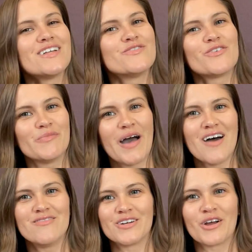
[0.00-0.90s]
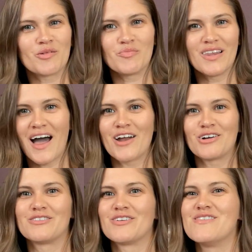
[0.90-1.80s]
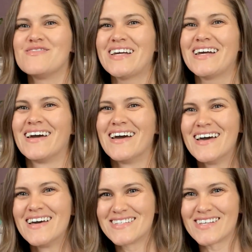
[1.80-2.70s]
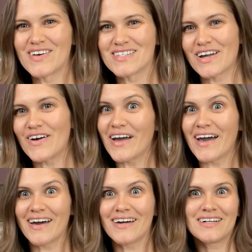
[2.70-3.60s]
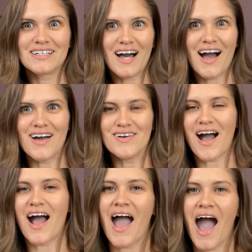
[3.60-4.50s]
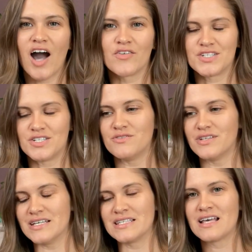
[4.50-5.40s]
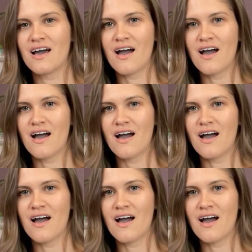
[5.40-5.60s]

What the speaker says: from heaven on a platter for me. So I was like, okay, I have to do this.